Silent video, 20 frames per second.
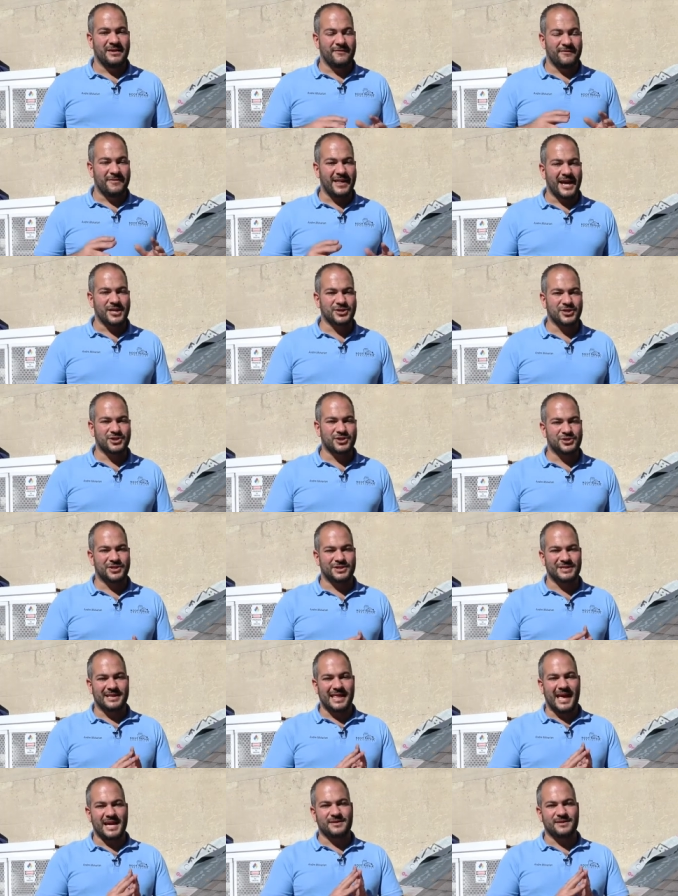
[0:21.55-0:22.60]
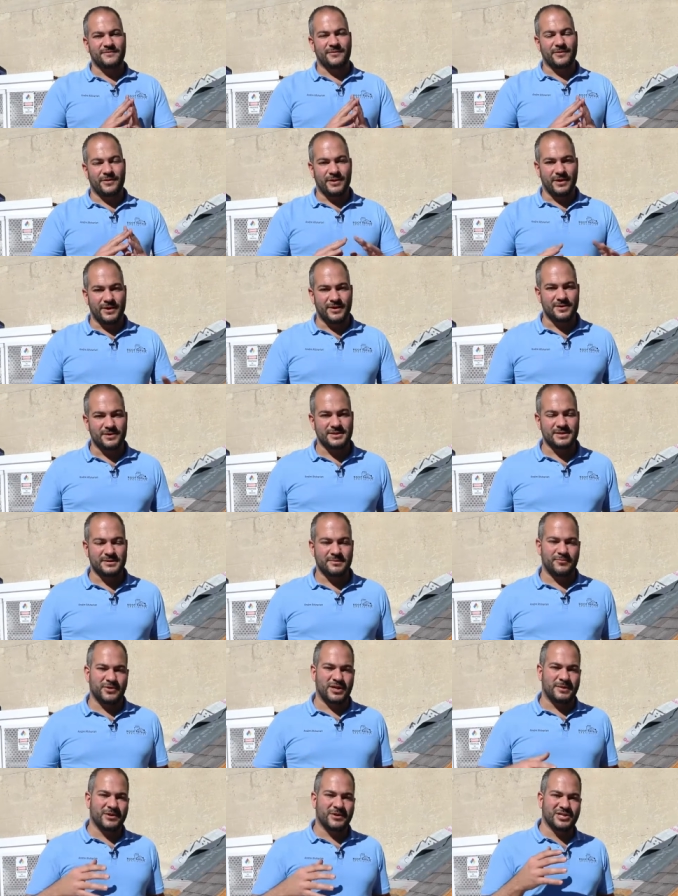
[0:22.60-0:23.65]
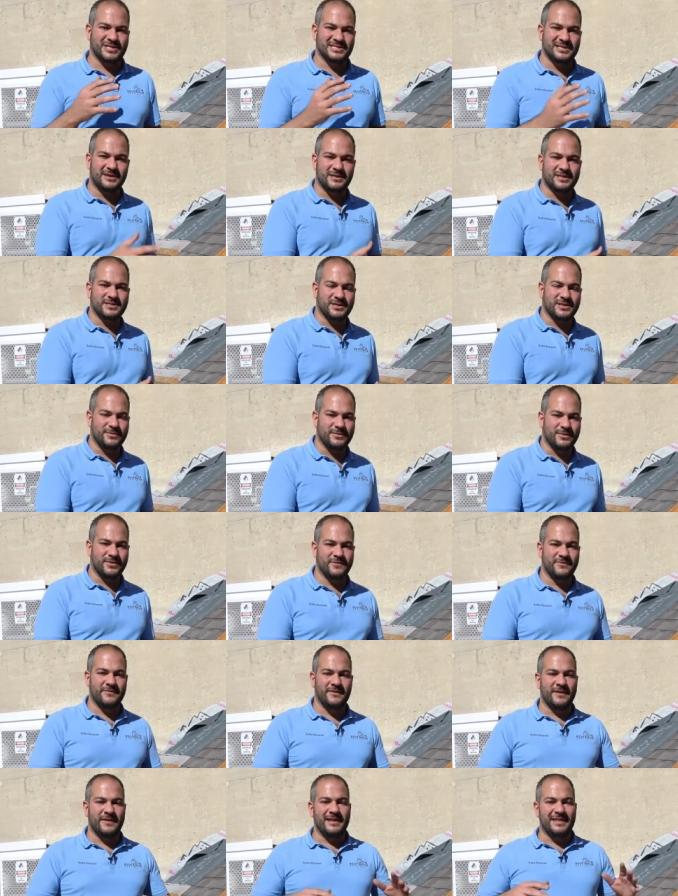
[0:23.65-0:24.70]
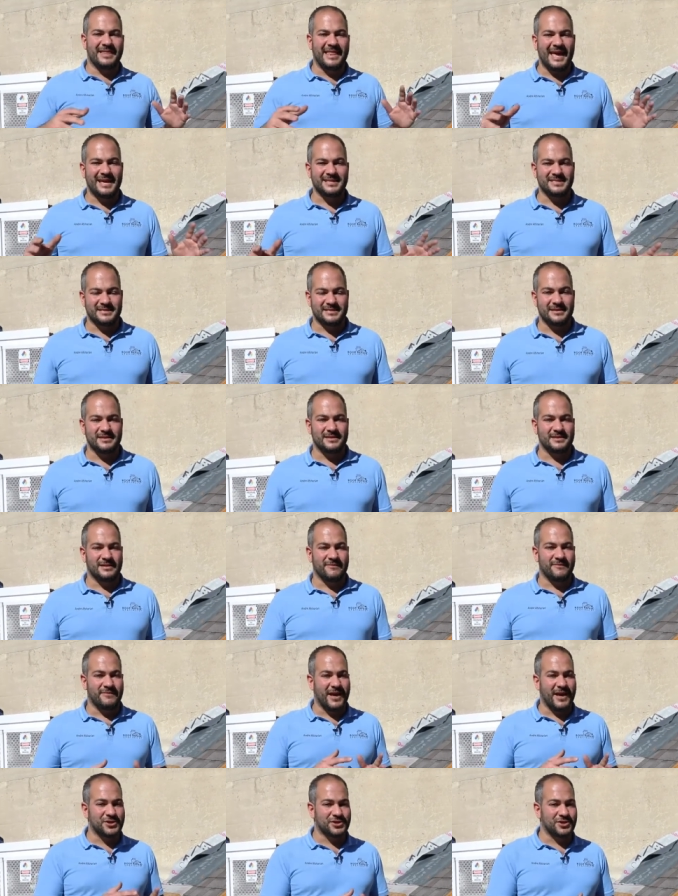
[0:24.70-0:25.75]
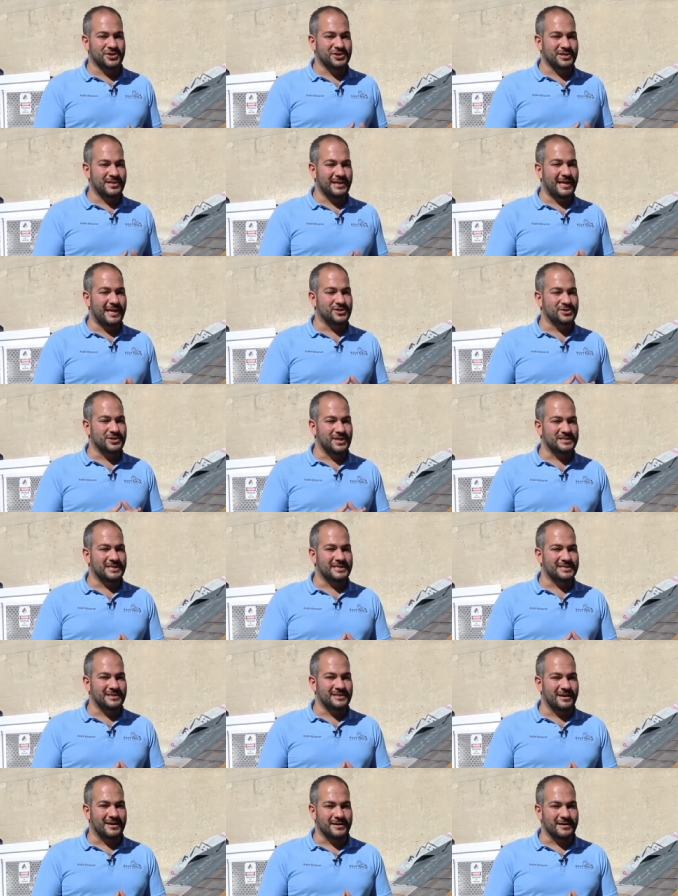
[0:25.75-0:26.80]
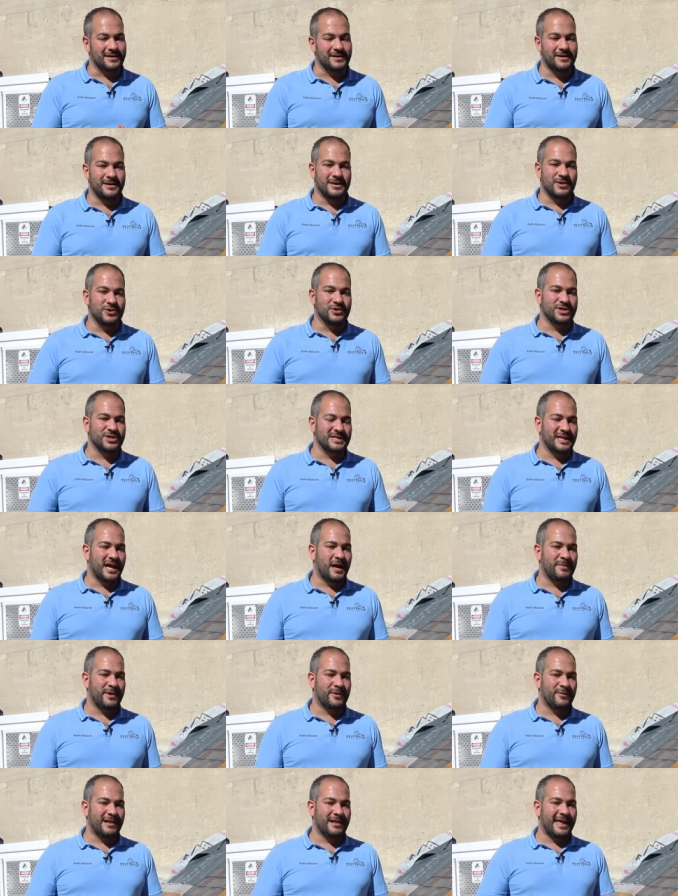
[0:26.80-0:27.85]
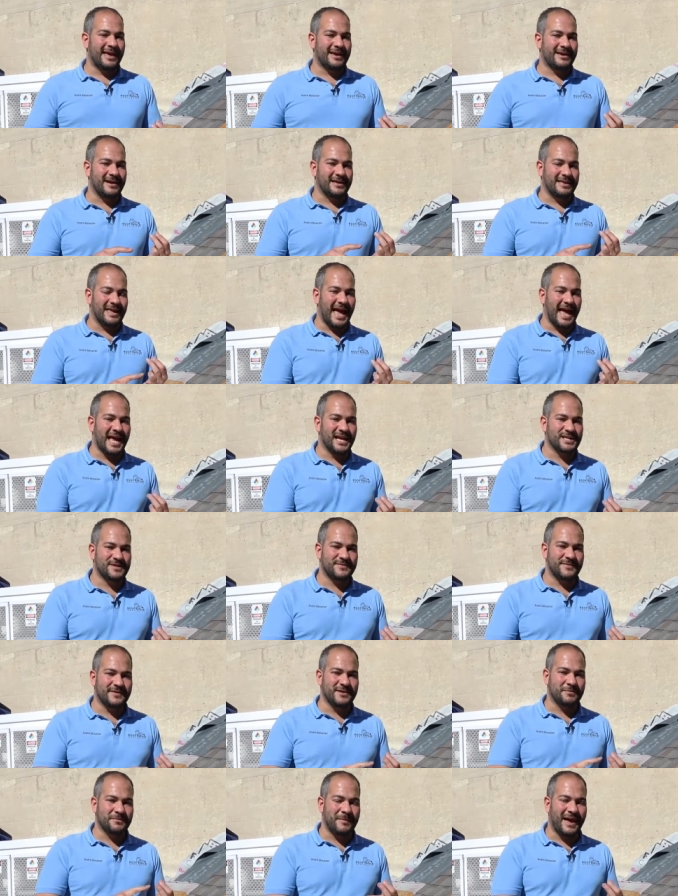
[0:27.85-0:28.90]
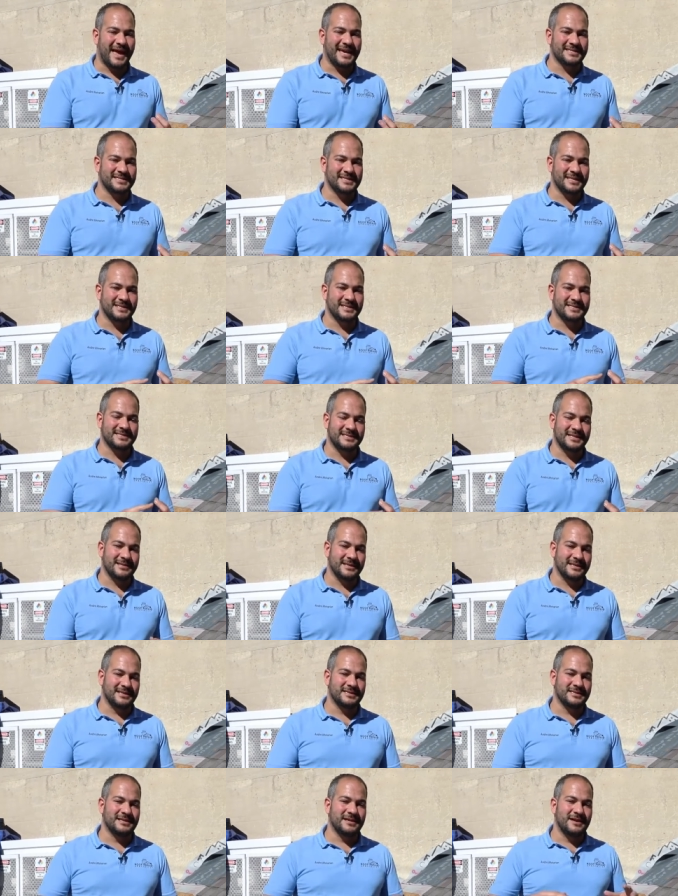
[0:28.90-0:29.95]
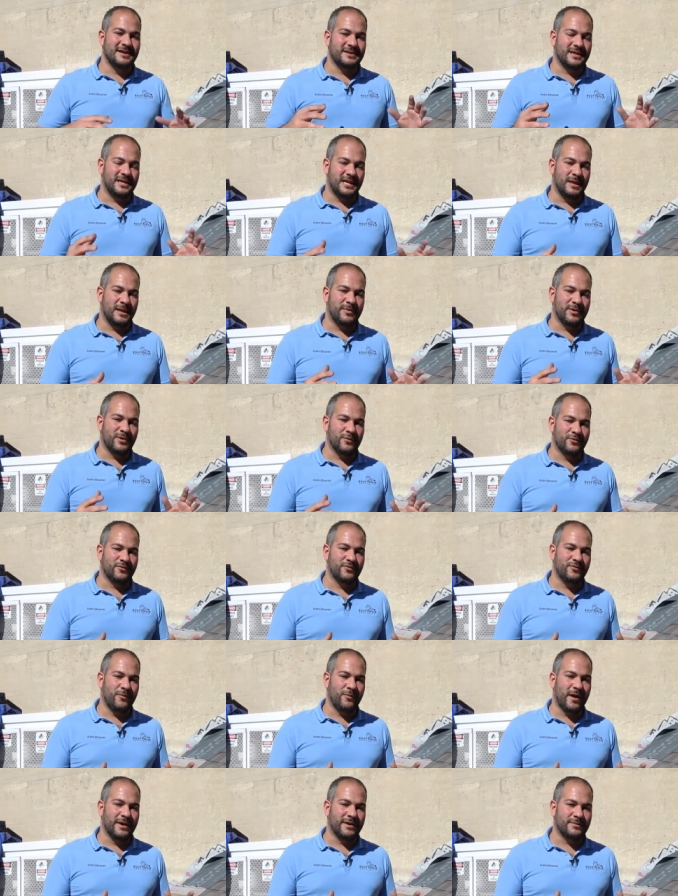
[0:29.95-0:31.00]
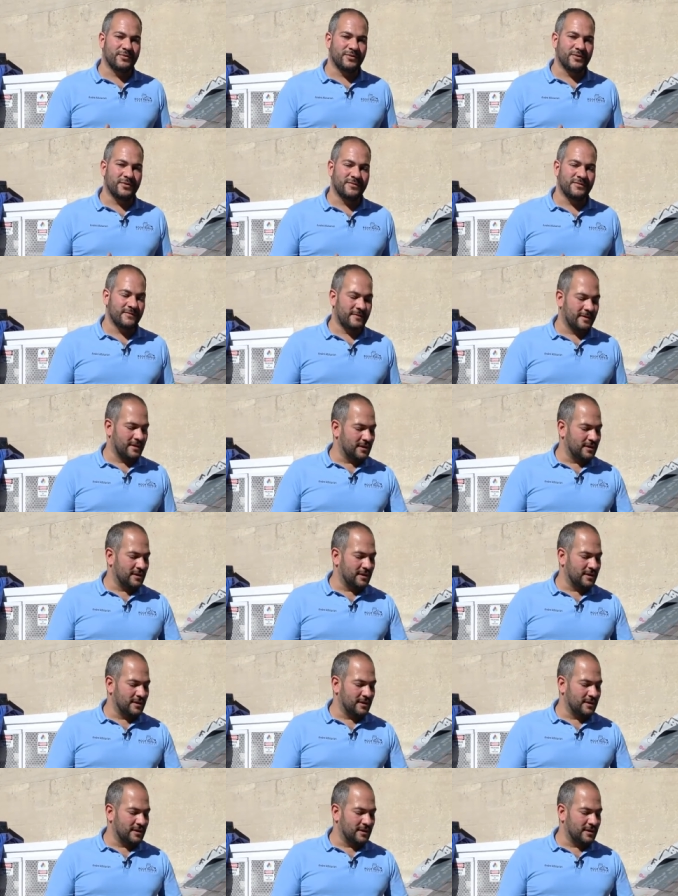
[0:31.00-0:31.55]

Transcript: flashing should last for years, pretty much as long as your roof lasts, the flashing should last just as long. You should not be relying on asphalt, mastic, sealants to keep your roof waterproof.